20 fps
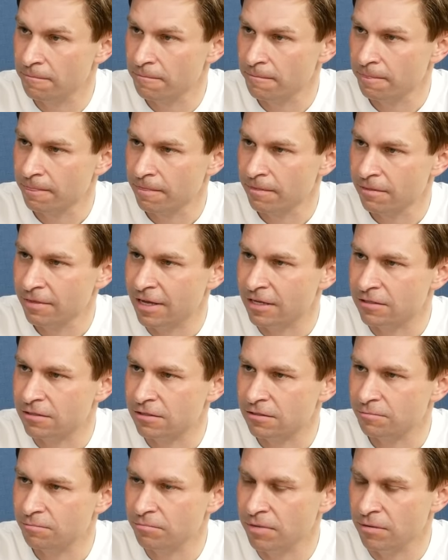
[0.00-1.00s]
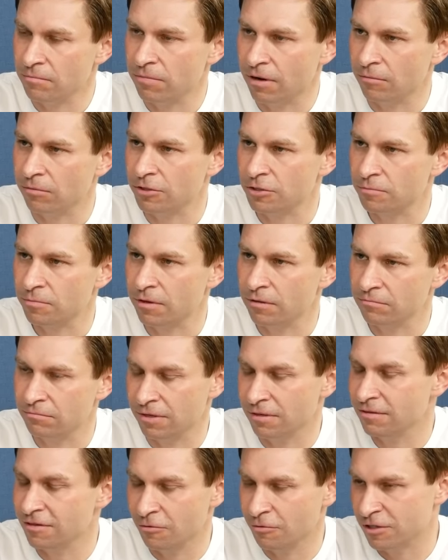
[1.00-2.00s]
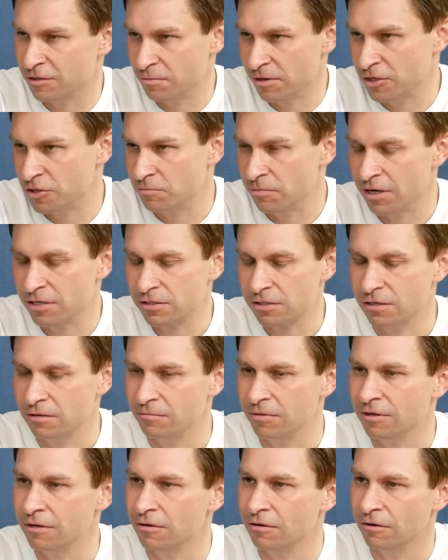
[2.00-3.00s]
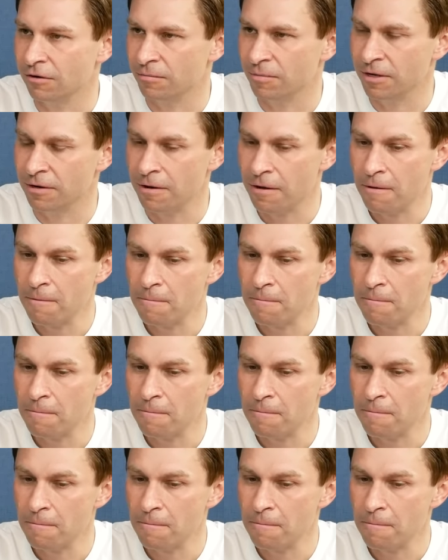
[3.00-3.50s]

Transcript: Mm. That's been published, but no one's measured my skin, but you know what I mean.